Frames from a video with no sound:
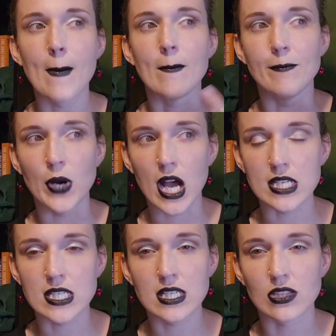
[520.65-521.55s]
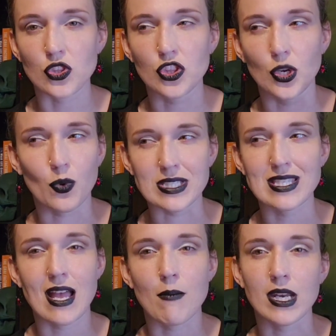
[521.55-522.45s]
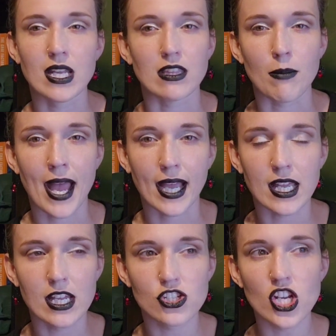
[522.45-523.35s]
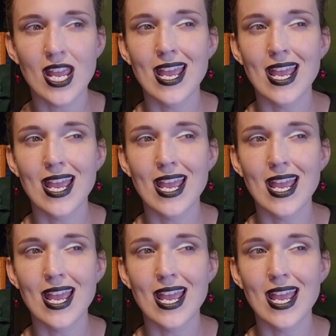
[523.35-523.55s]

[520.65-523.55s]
but there wasn't that many in the package.